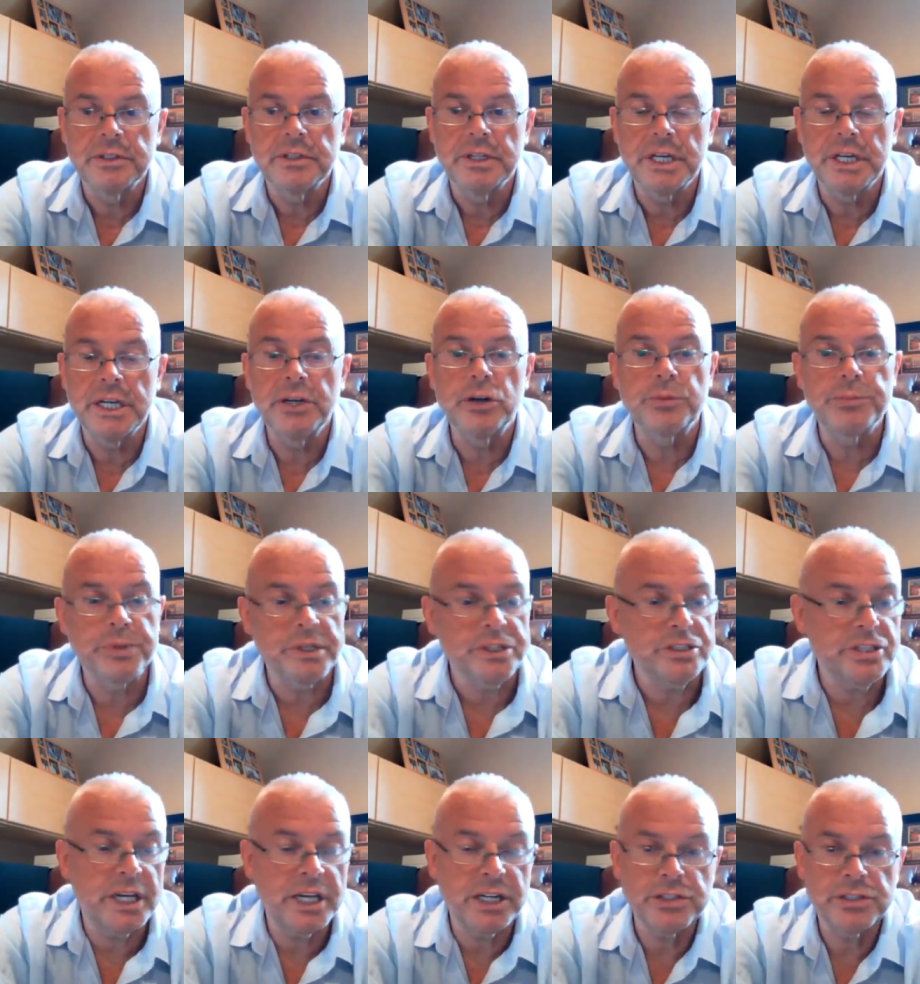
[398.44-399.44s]
in our
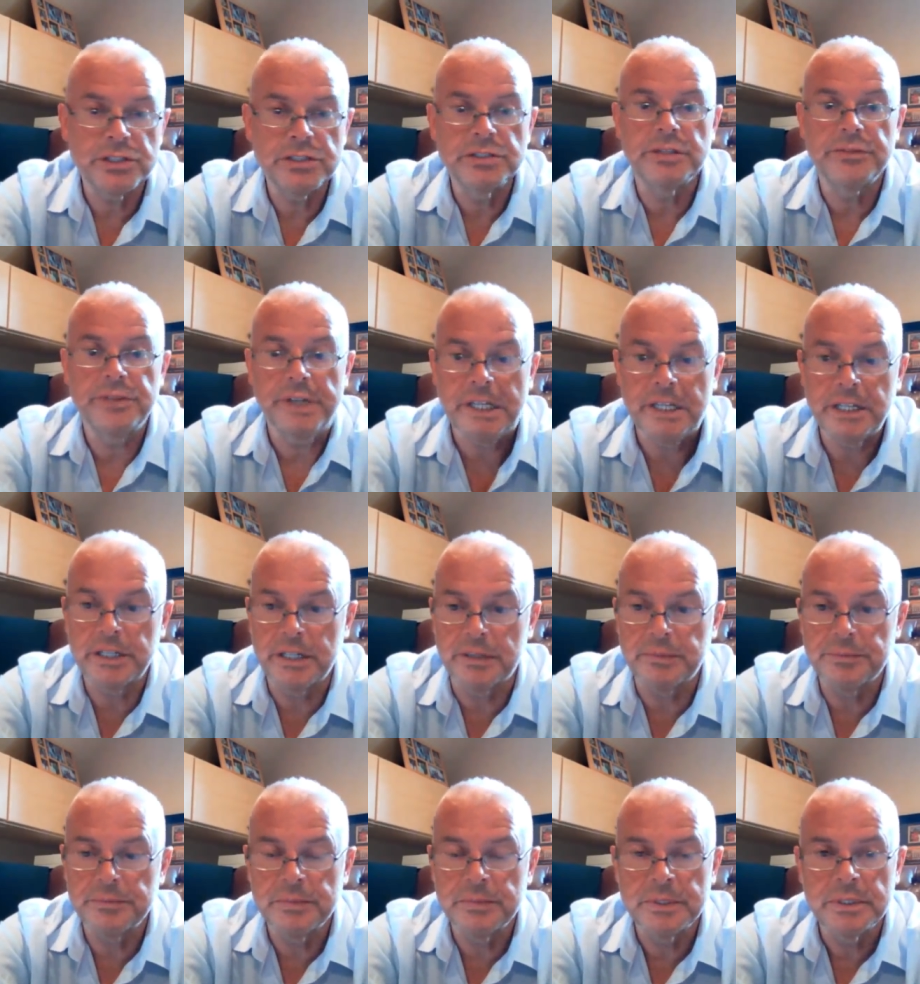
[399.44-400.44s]
projections of
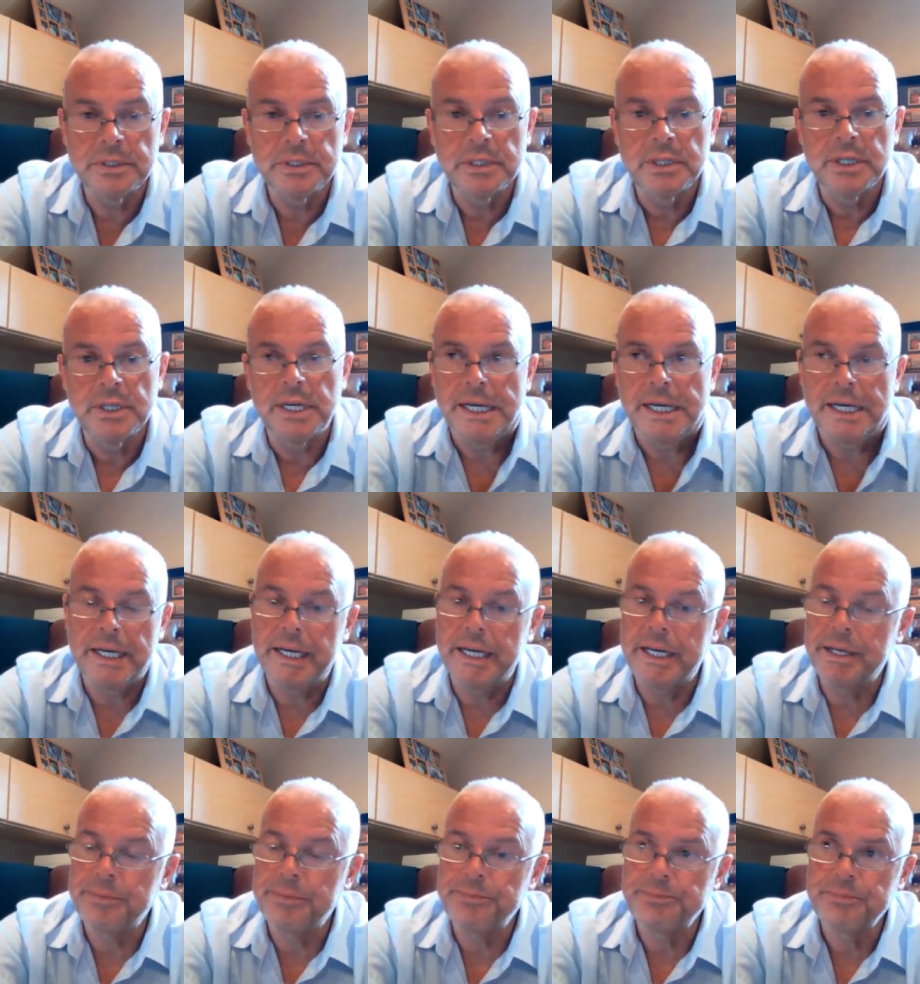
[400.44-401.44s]
income
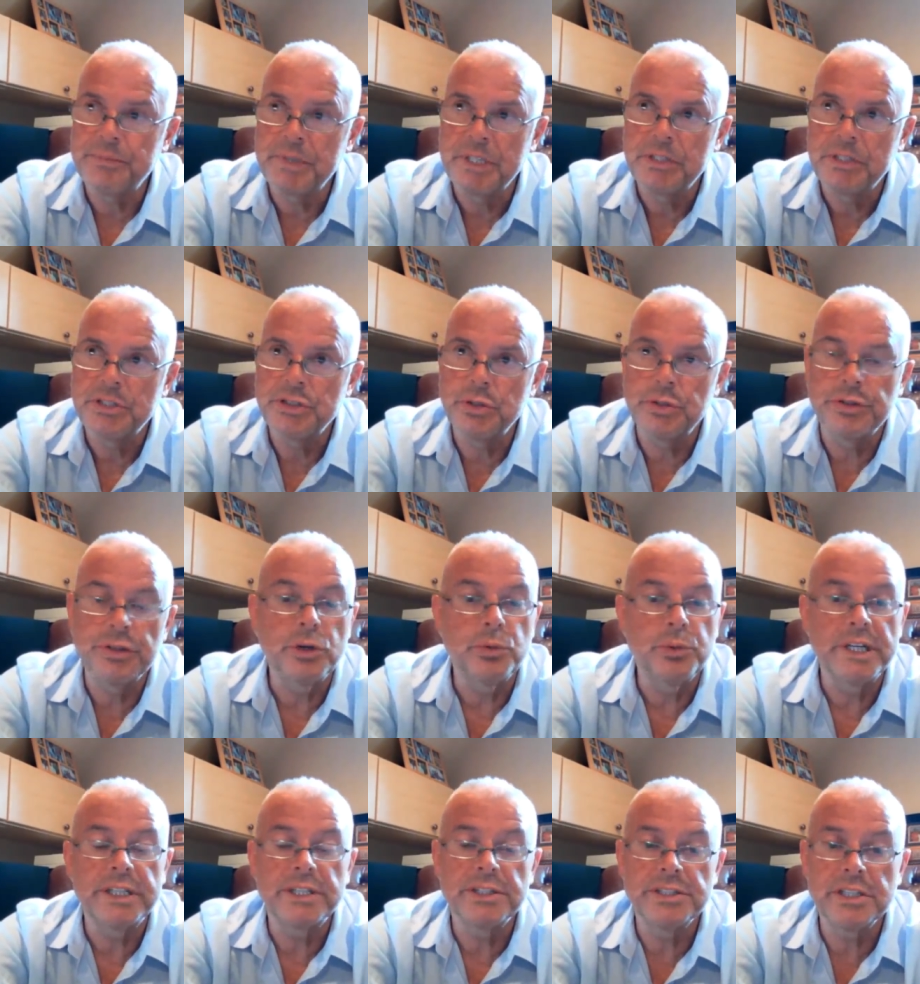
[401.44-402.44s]
um, so that we
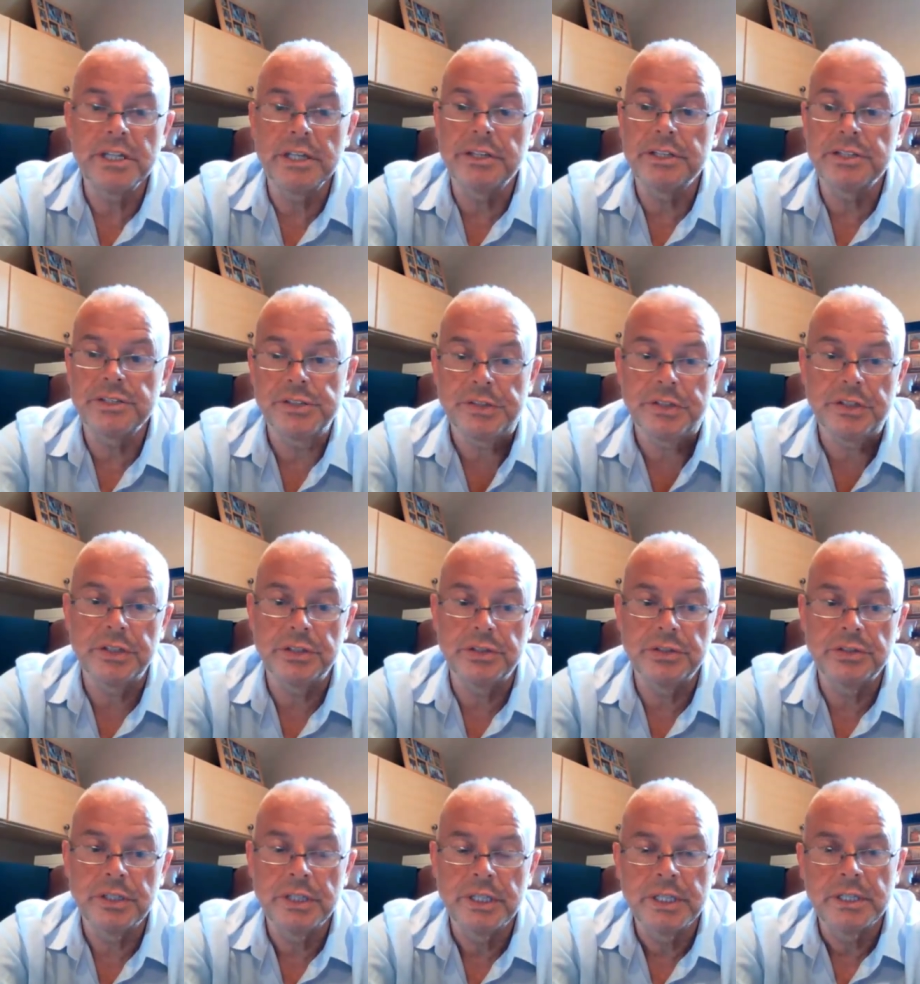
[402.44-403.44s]
can see this through.
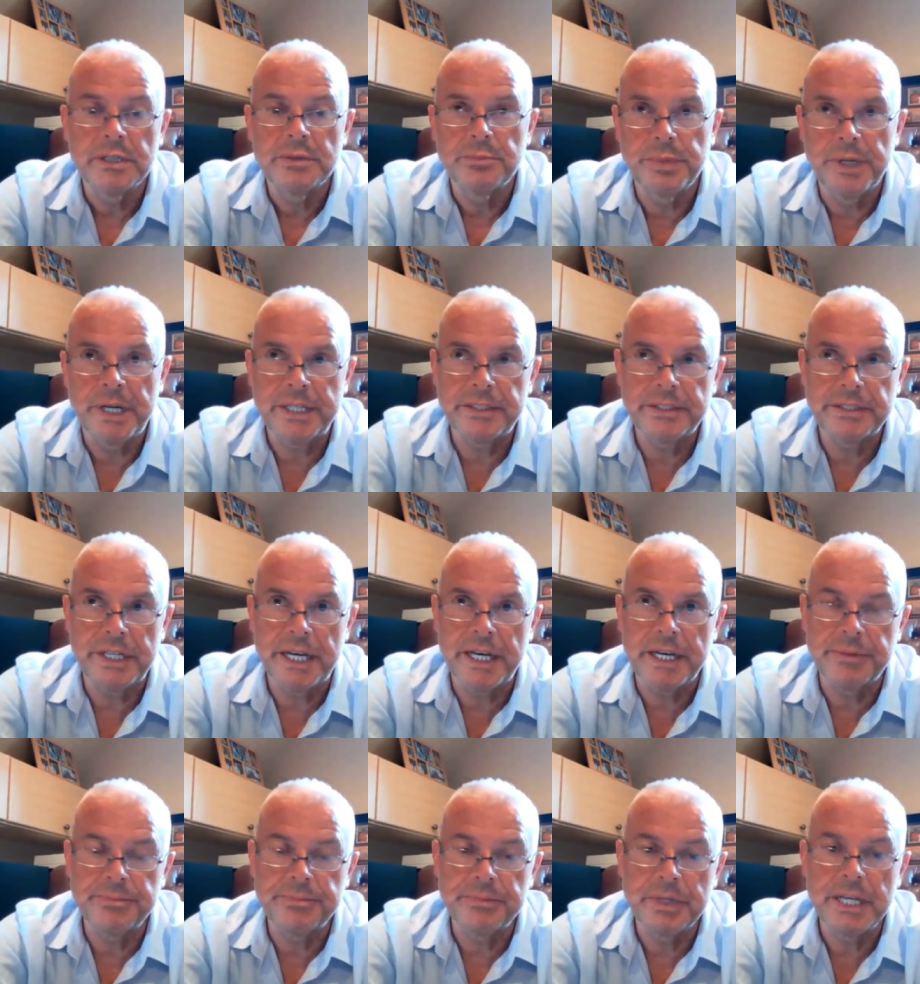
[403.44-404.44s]
But
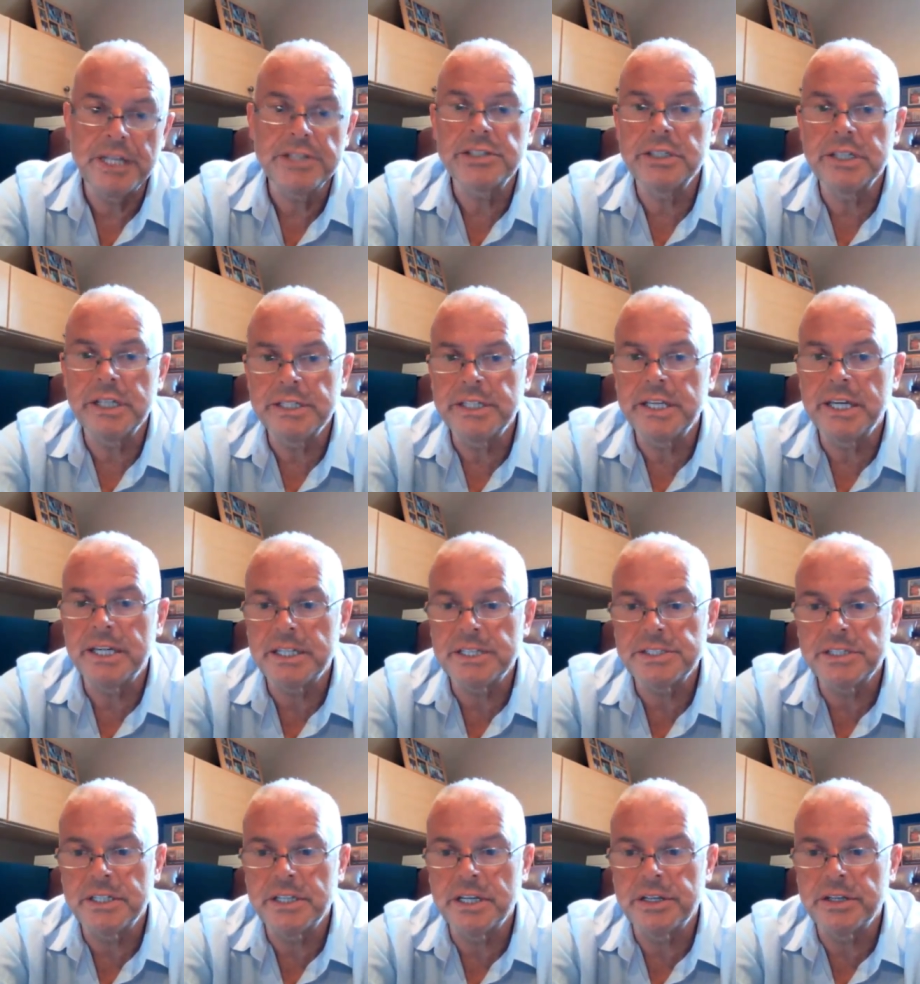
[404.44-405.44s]
um, it's going to take us
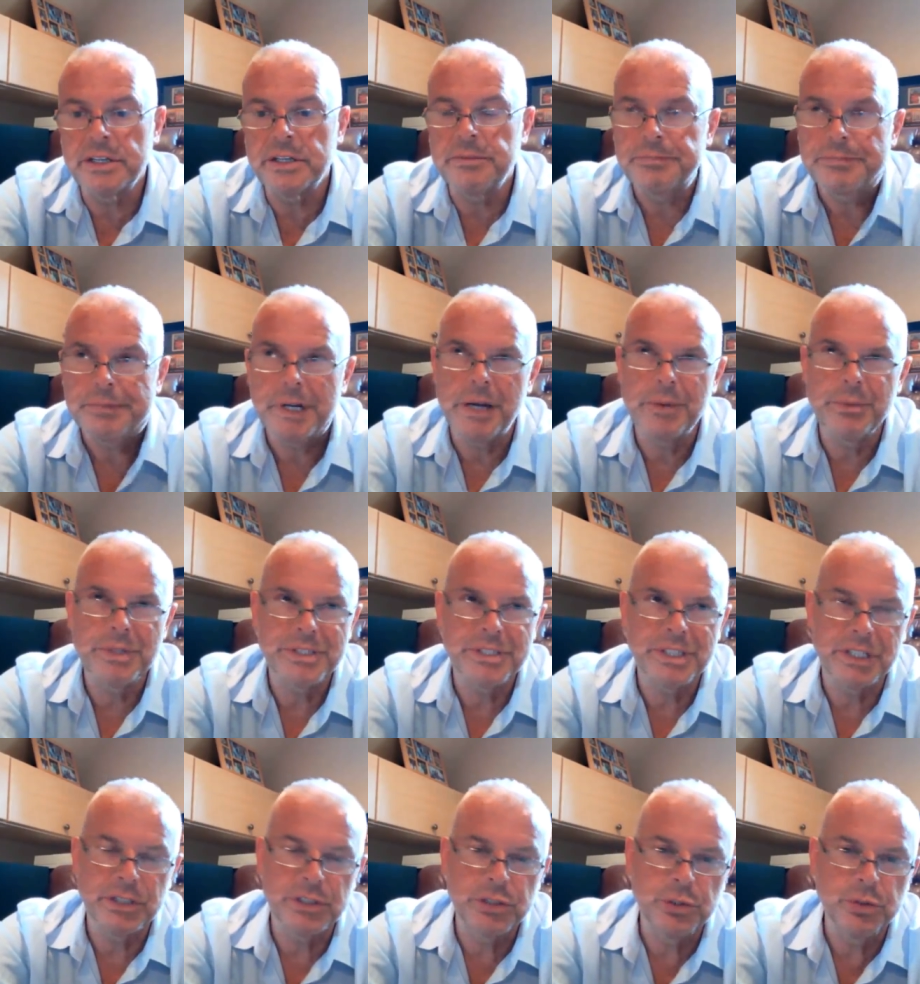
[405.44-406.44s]
another, I would say,
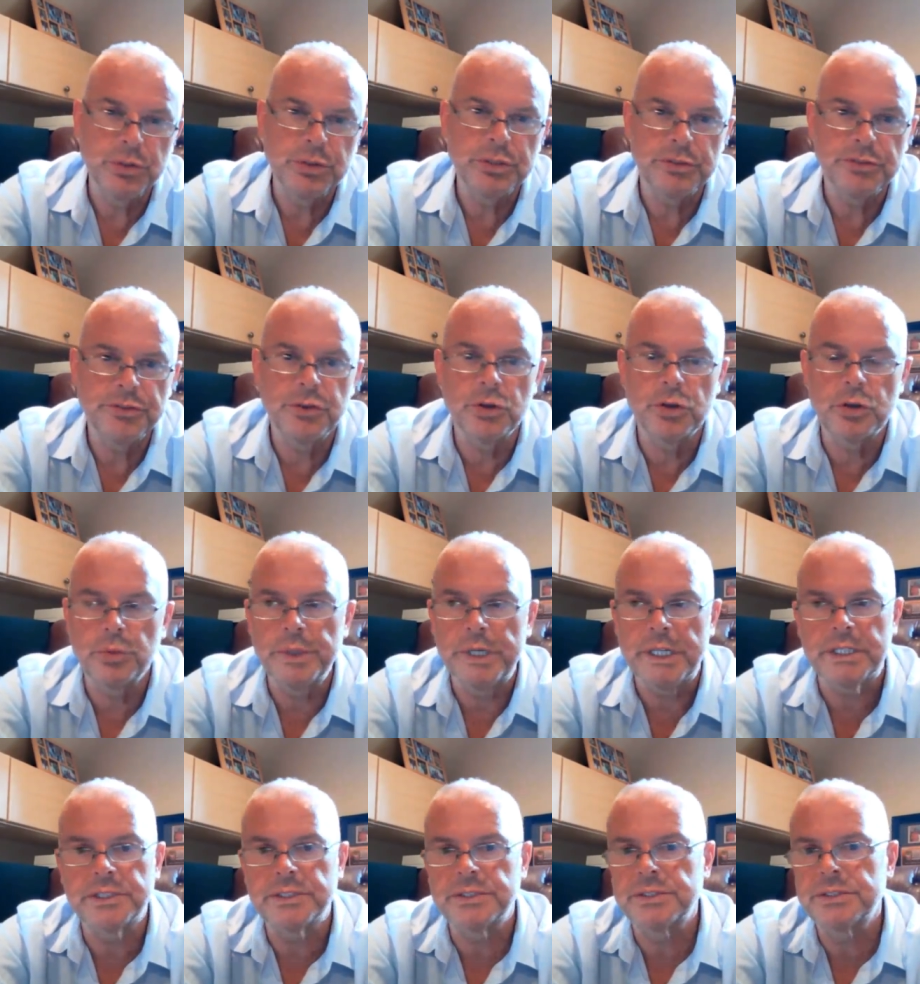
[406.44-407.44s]
two to four
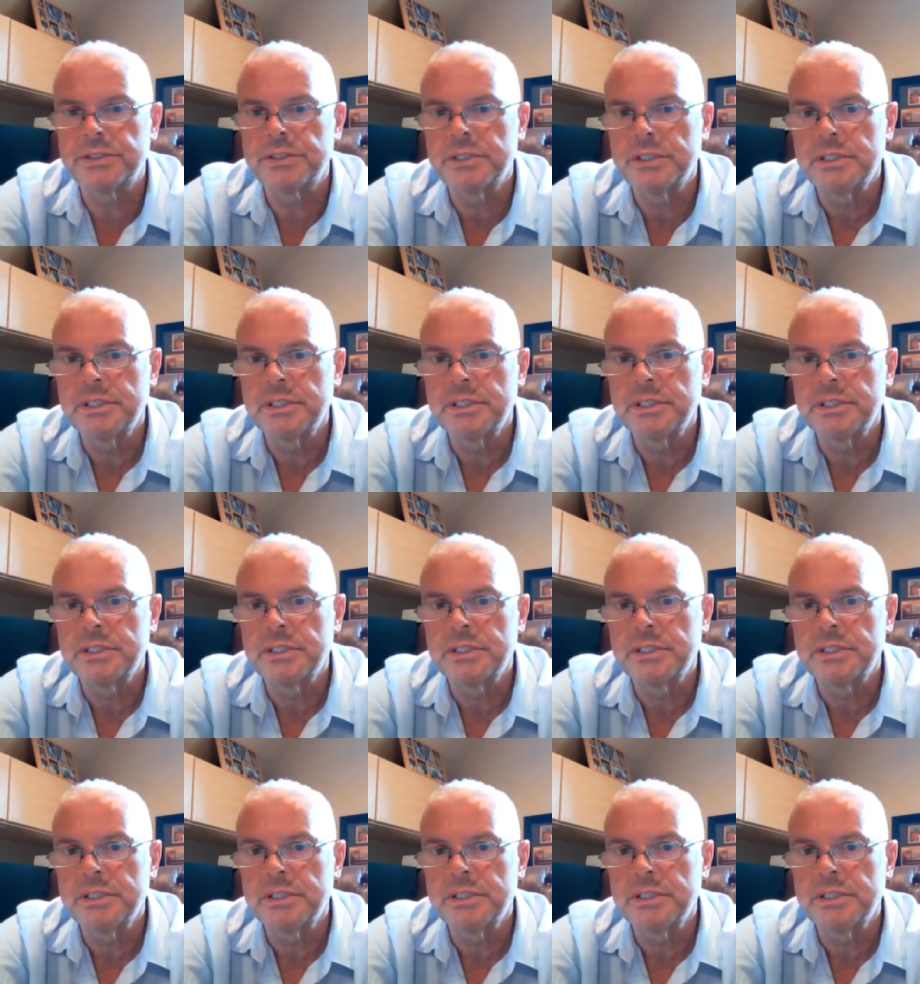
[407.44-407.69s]
weeks